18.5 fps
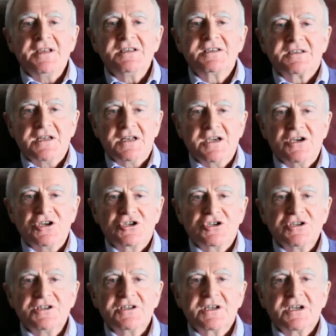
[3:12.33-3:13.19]

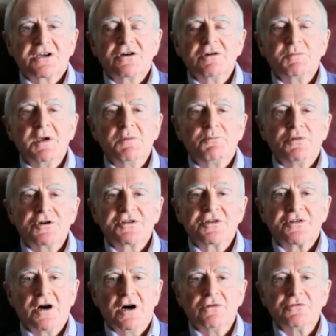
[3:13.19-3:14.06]
insulation that could be put
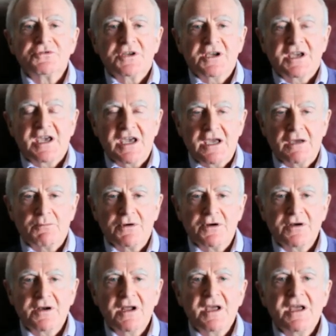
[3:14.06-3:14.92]
around the
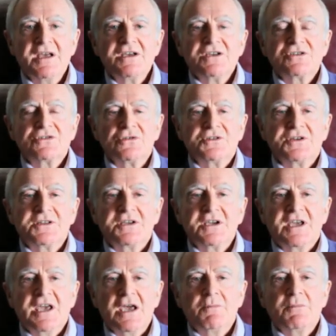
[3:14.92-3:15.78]
cable so that
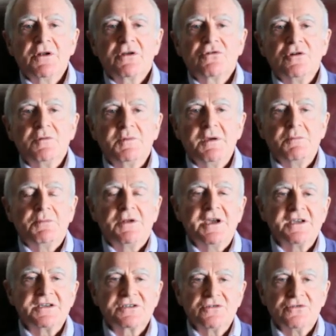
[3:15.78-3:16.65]
the cable could be
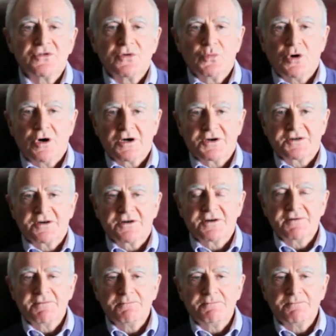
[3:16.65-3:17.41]
placed underwater.